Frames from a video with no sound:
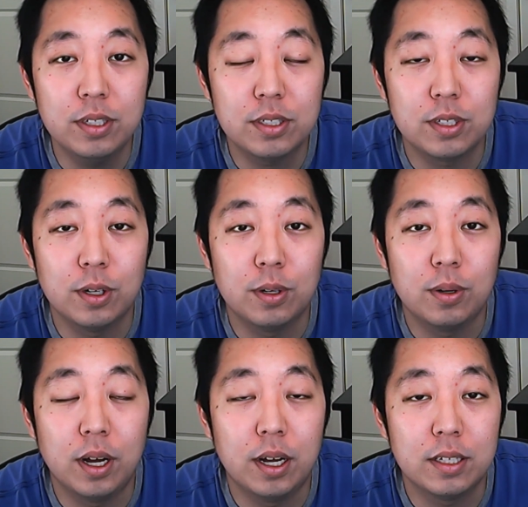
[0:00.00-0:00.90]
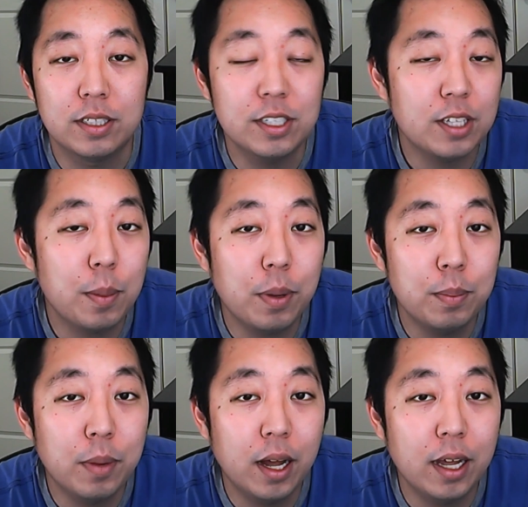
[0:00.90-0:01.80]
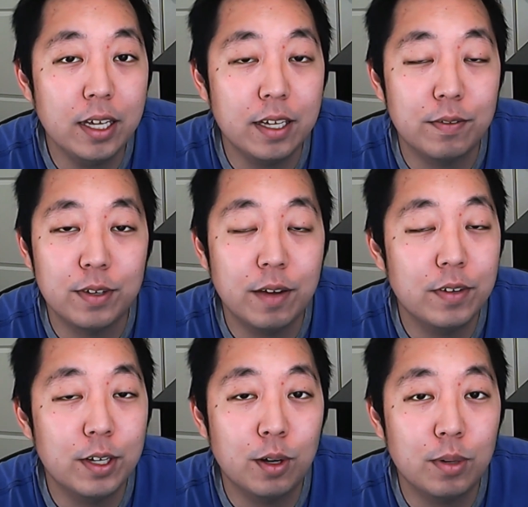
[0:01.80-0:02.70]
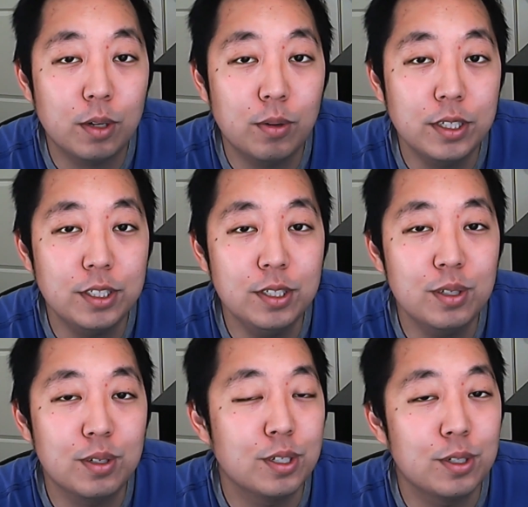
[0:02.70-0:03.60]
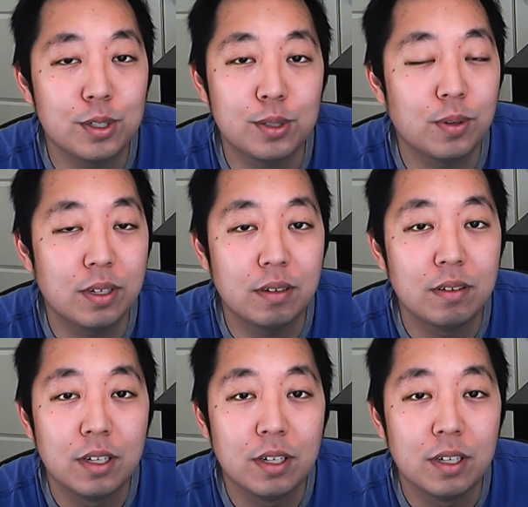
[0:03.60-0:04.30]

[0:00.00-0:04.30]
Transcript: so uh, just stop on by if you have any homework questions or you just want to